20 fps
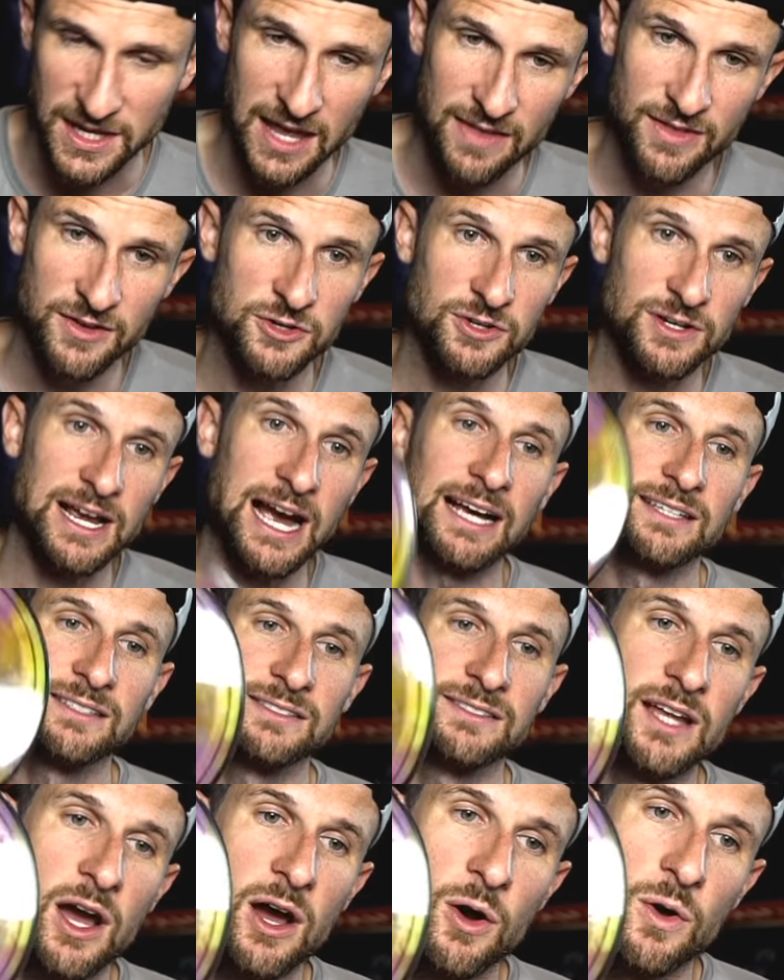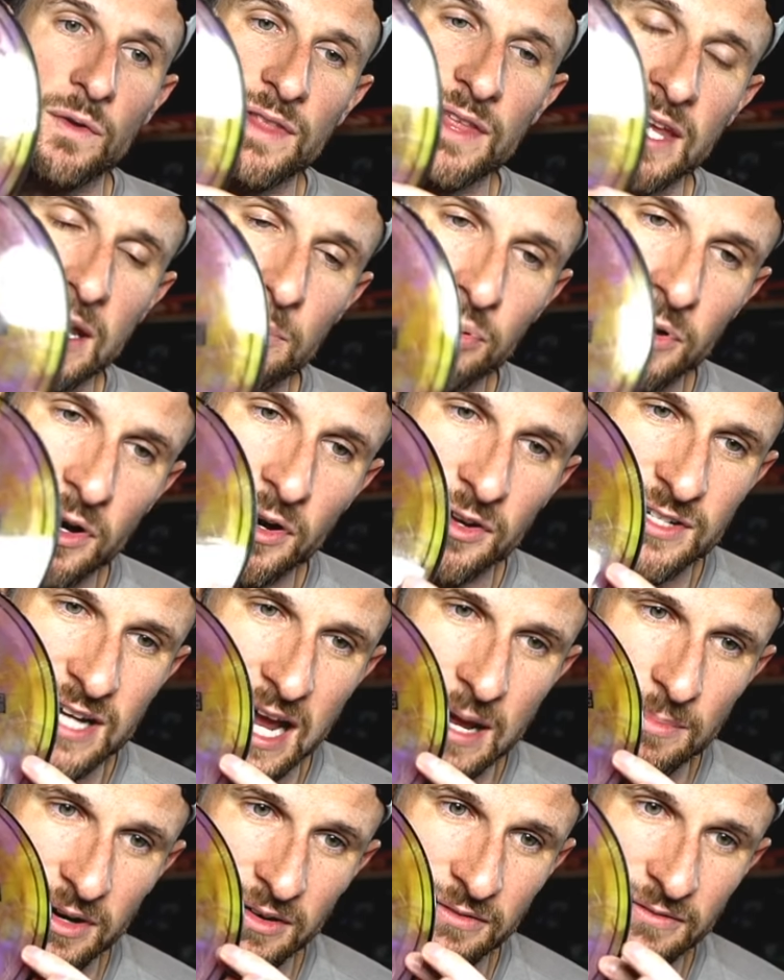then you guys know the
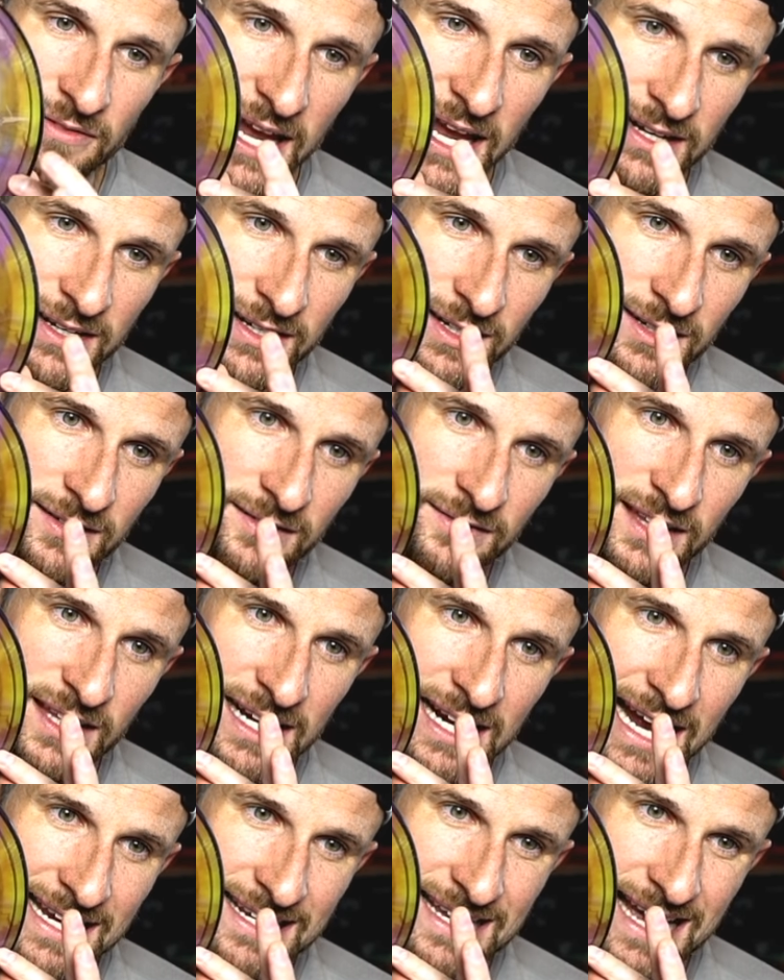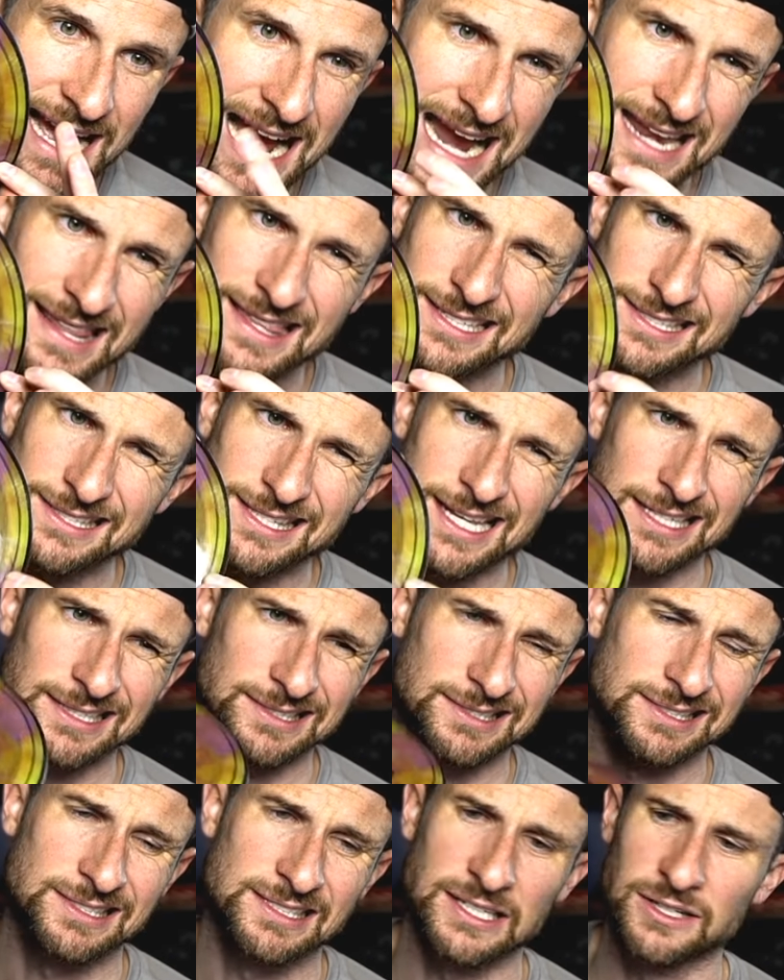prototype Evader that I dyed. This thing
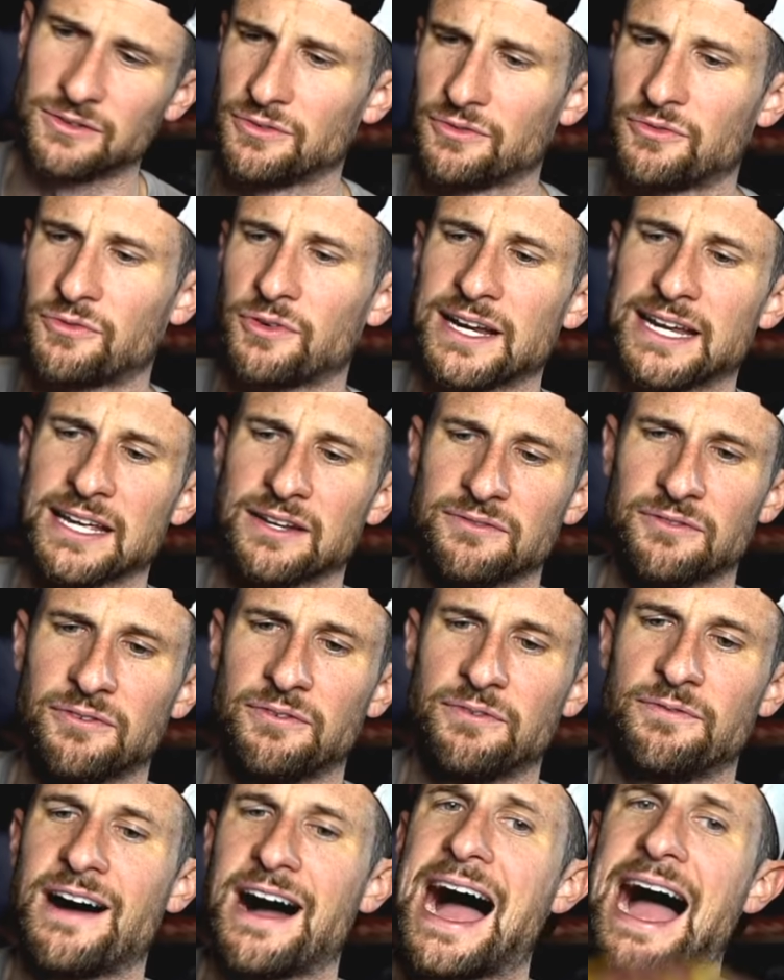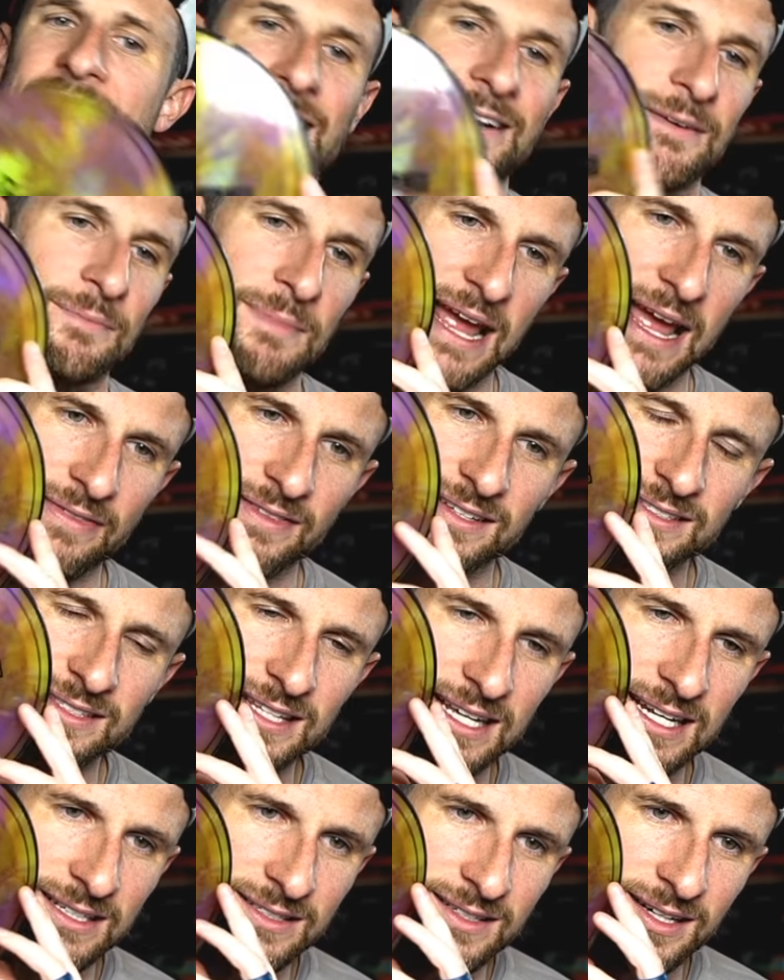is still freaking fire, man. This
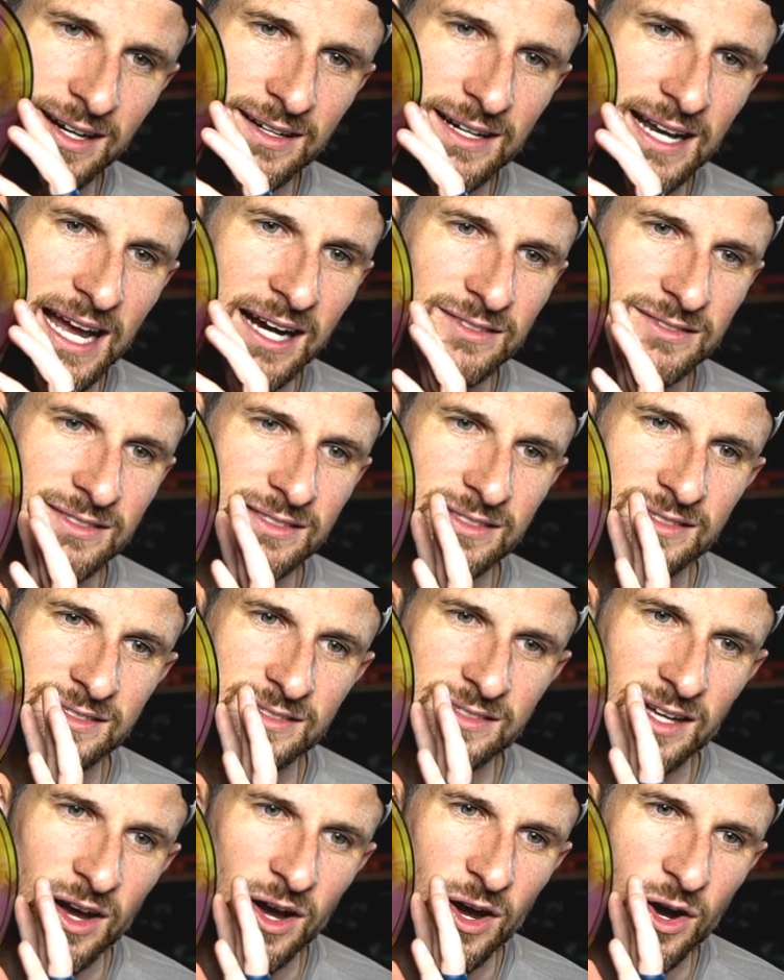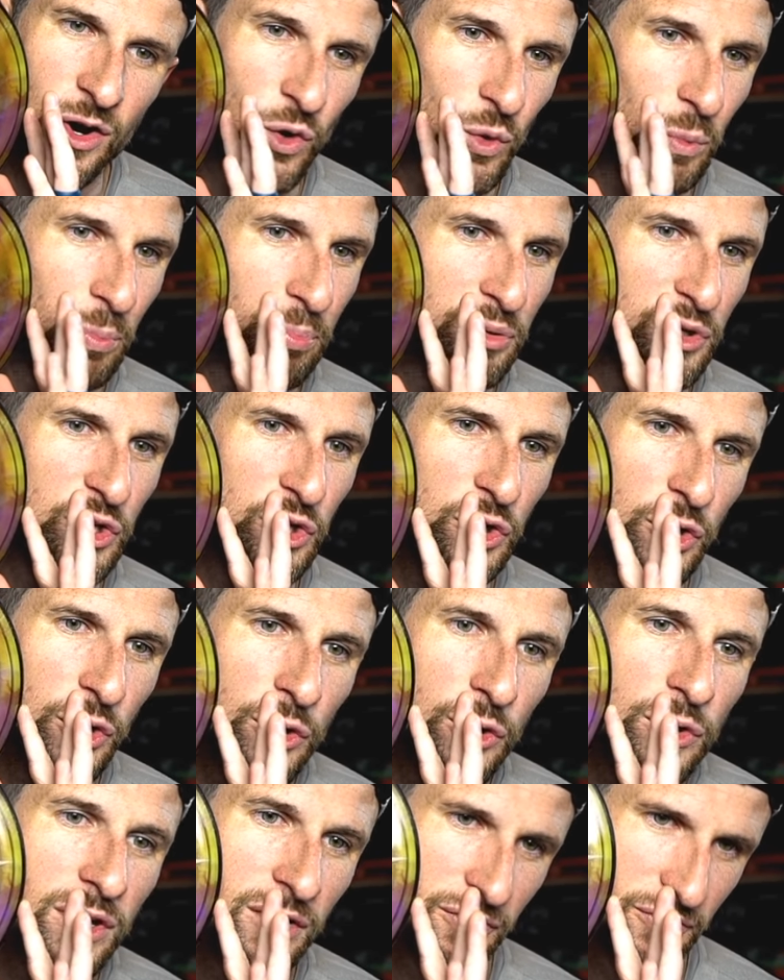thing turned out so
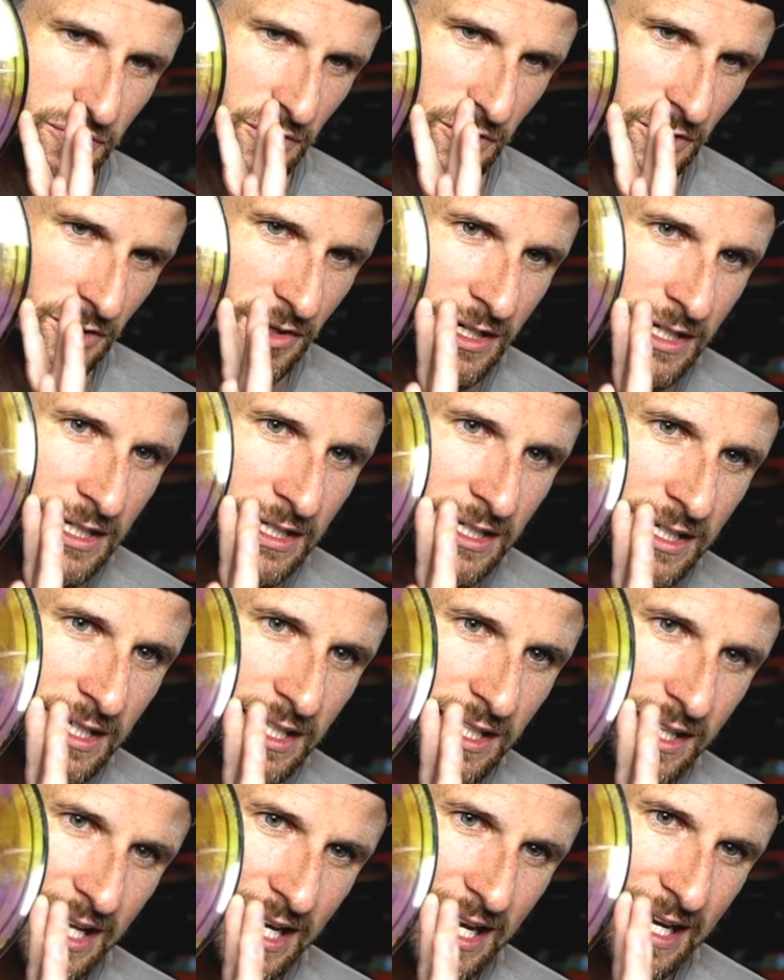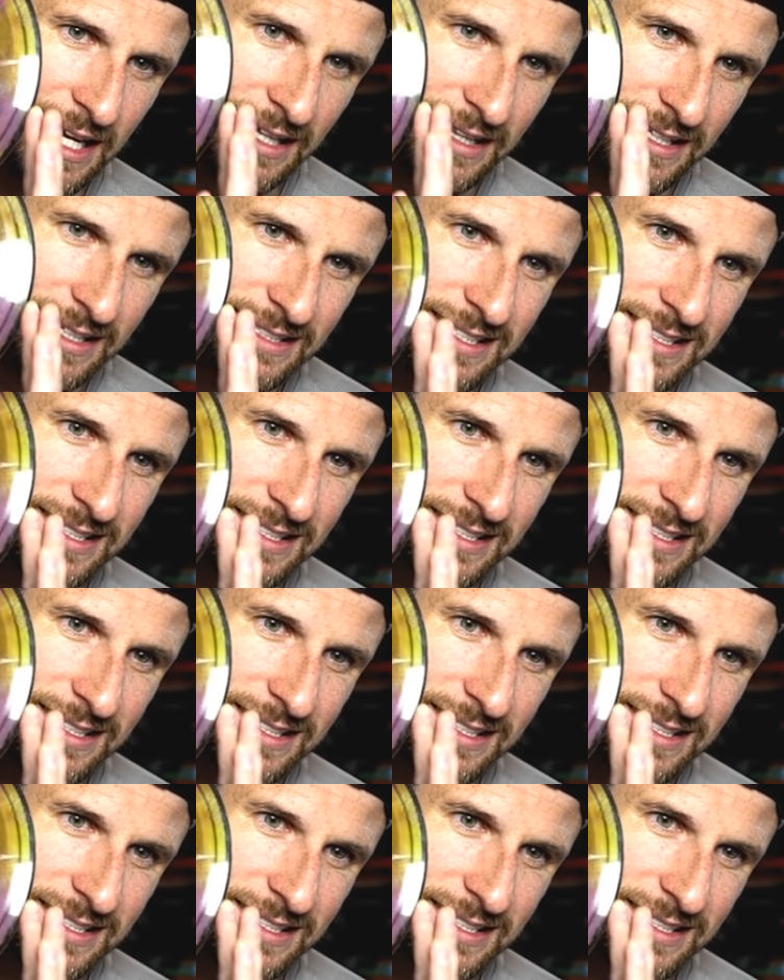beautiful. Like, this